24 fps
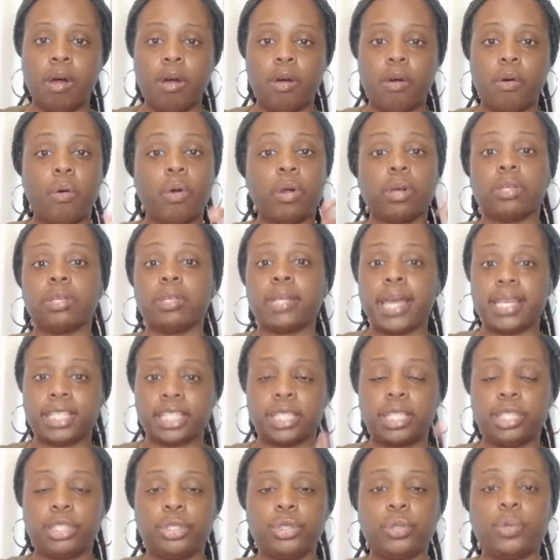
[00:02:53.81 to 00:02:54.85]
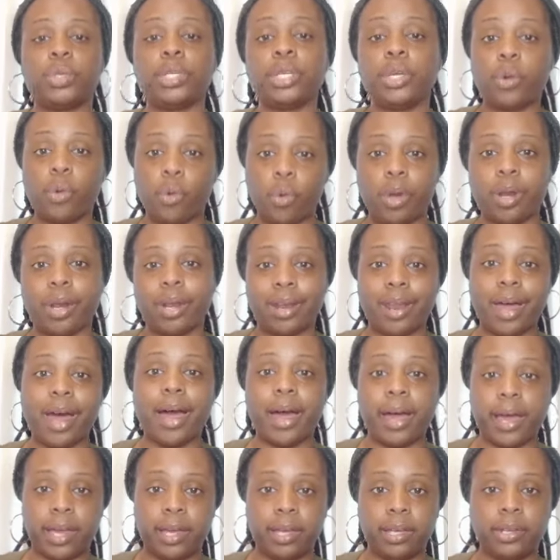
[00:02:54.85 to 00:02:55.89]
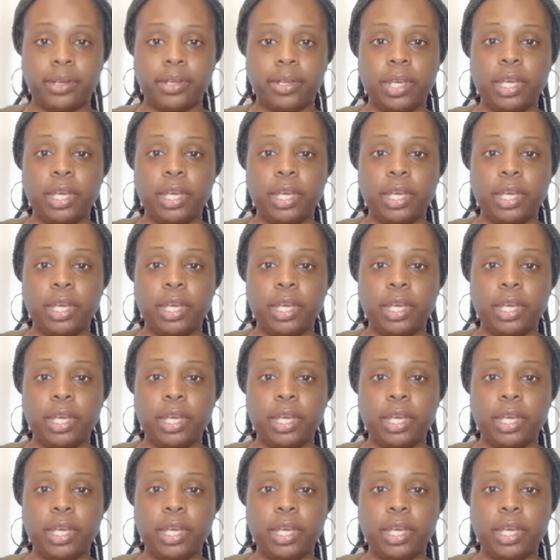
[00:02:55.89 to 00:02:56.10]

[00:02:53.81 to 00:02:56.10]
or actually doing it online.